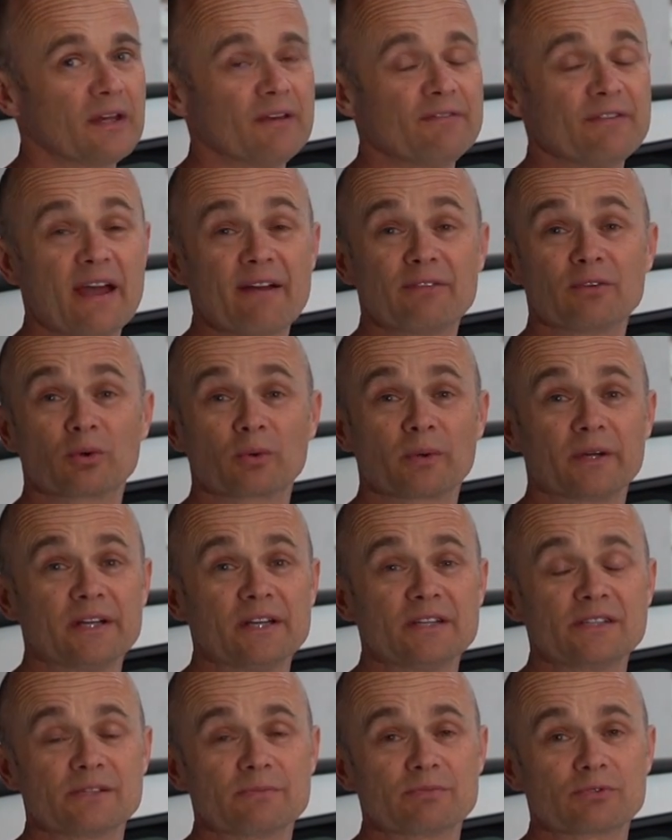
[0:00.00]
If you haven't already,
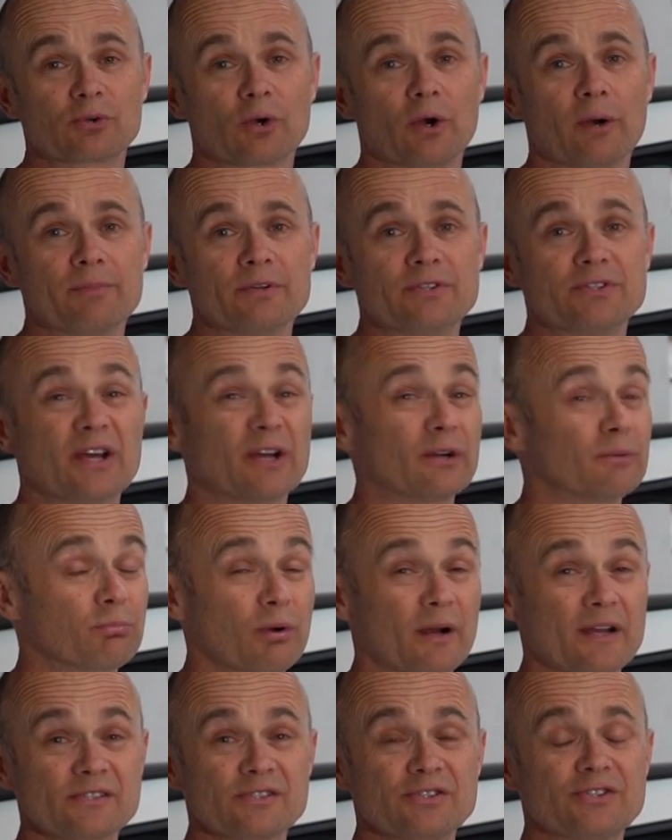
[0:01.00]
subscribe to the channel,
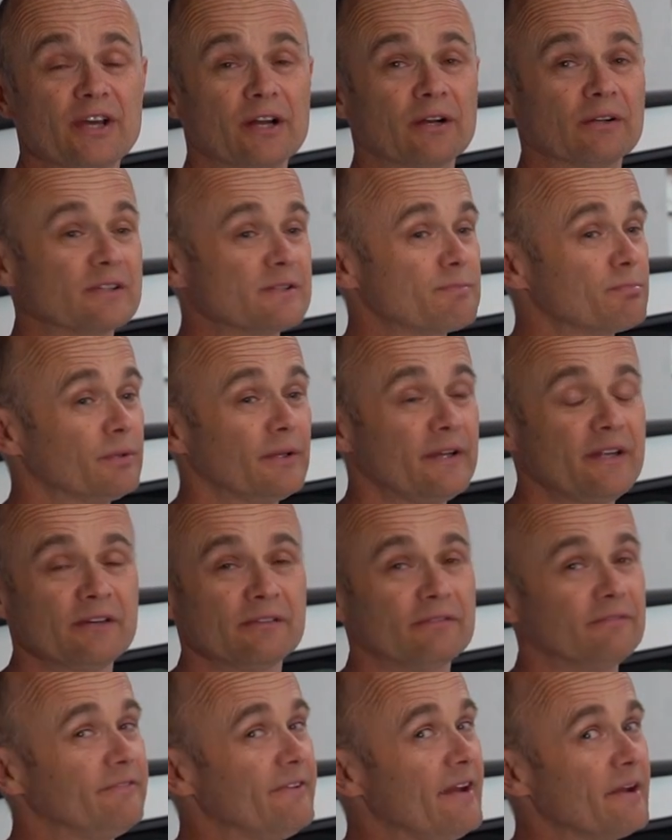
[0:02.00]
browse the channel. There's plenty
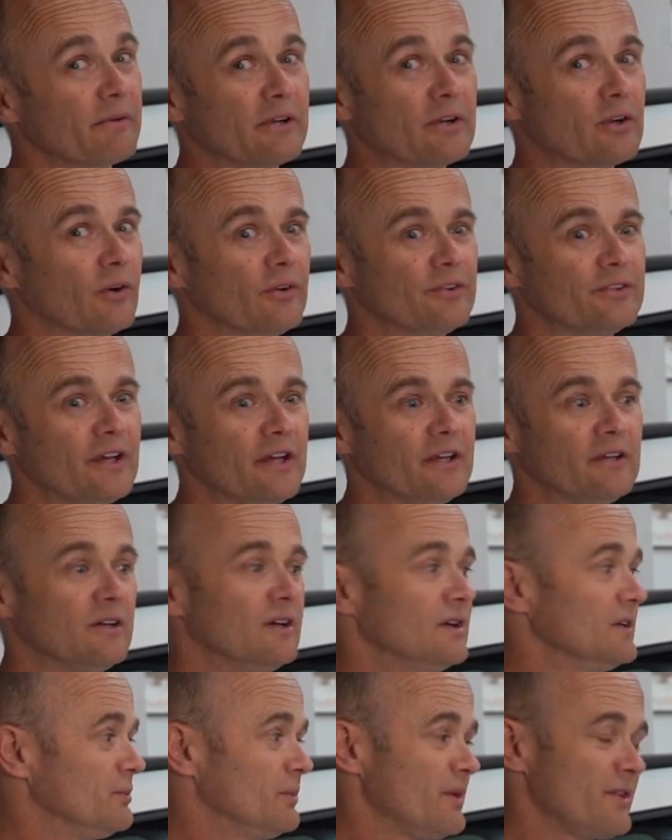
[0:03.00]
of varied content,
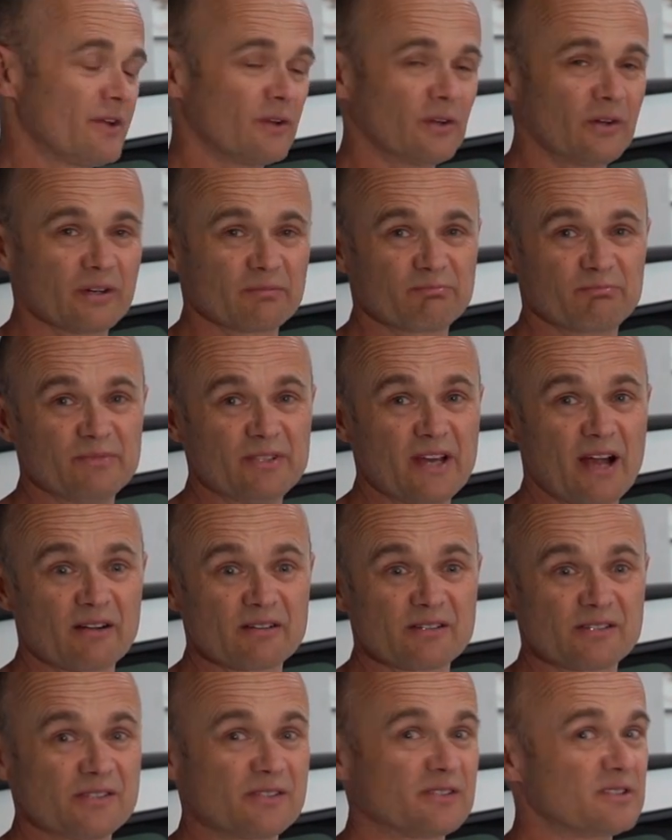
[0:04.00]
whether you like
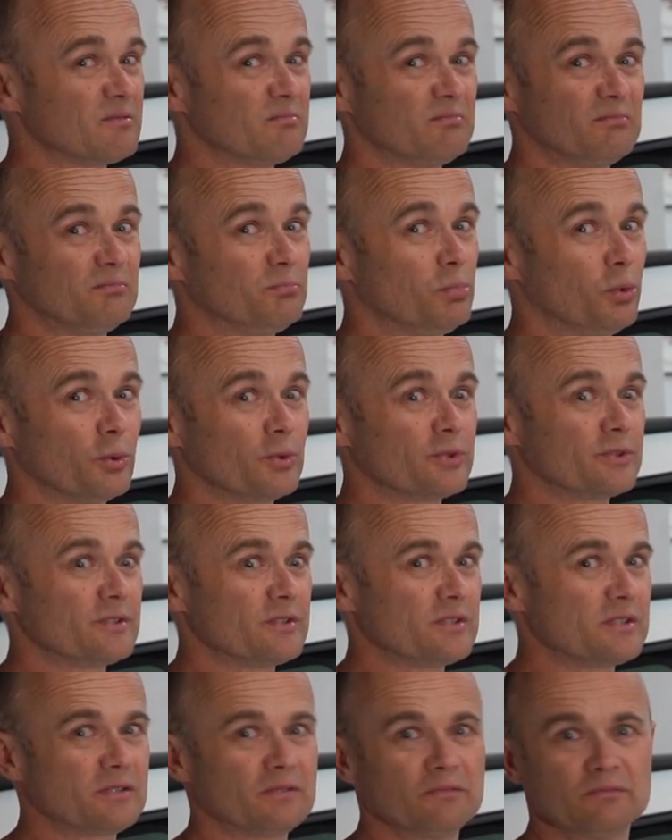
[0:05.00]
Yarises,
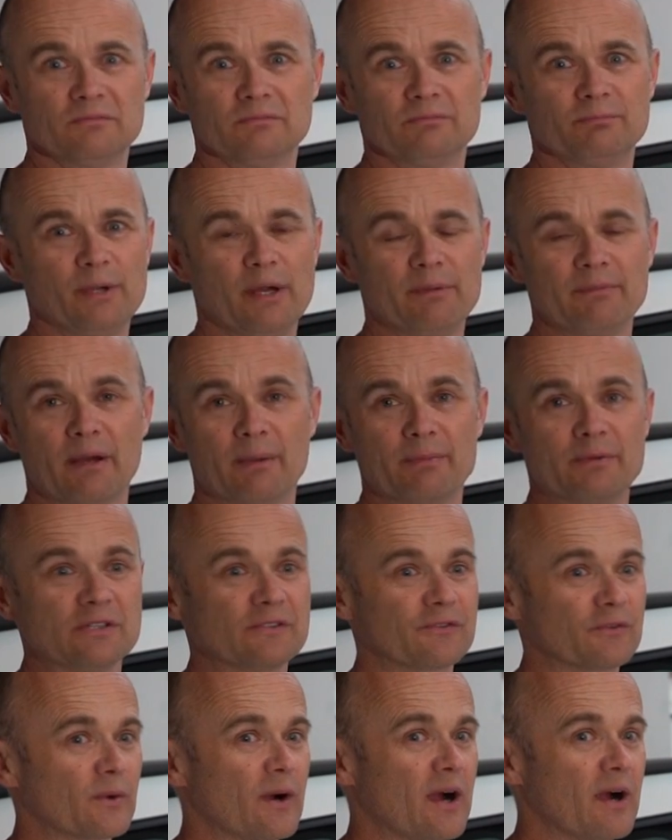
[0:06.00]
Porsches, BMWs,
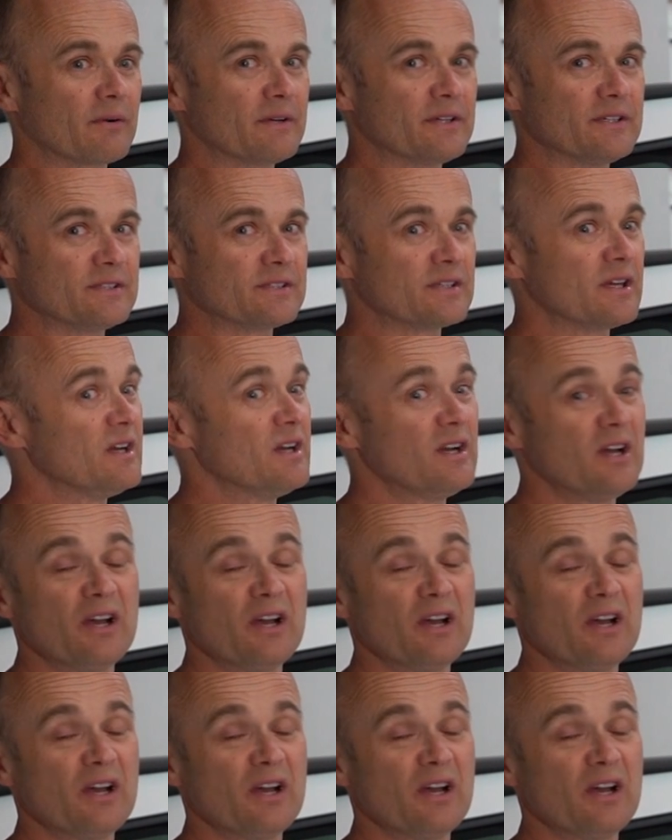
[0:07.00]
Ferraris.